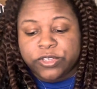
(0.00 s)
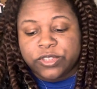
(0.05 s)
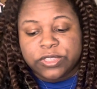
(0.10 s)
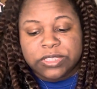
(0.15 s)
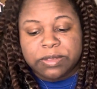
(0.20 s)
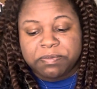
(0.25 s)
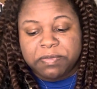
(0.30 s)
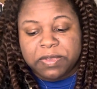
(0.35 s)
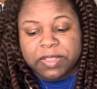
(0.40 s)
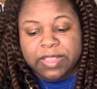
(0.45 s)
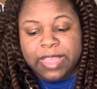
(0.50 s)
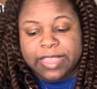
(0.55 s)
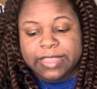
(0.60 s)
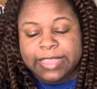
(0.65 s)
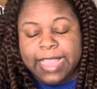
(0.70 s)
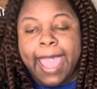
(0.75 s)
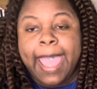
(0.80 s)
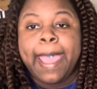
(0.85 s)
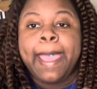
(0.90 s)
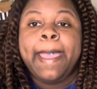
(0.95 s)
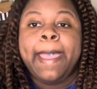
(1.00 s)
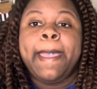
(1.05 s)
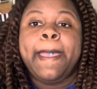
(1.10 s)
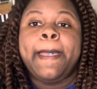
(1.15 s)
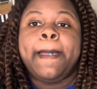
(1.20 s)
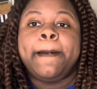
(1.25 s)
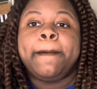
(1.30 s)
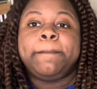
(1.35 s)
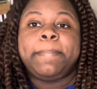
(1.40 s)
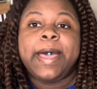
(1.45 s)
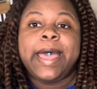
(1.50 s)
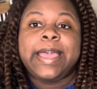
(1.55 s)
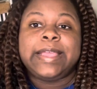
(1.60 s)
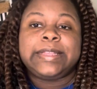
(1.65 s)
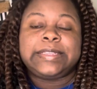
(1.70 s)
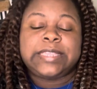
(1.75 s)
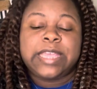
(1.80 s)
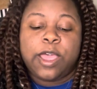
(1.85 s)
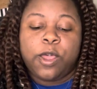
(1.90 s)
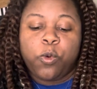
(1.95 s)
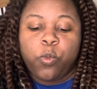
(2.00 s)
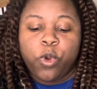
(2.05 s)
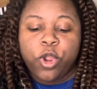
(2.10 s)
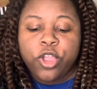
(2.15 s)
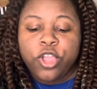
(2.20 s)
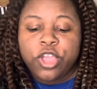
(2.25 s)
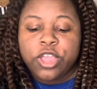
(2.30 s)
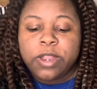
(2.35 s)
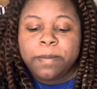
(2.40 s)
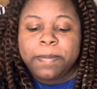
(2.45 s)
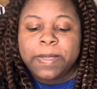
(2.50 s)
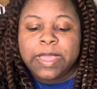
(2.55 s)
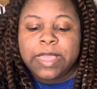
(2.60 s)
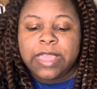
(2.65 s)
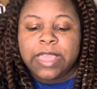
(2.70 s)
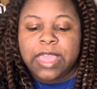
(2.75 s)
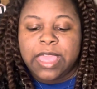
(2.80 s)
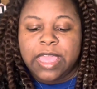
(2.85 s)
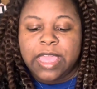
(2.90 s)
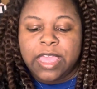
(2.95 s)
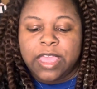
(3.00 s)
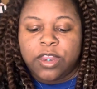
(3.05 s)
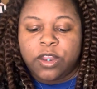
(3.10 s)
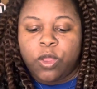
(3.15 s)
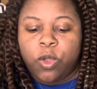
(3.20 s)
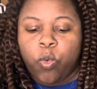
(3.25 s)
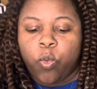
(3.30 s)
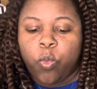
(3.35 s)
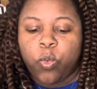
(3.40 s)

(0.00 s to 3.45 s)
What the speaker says: or something like that. But we're going to begin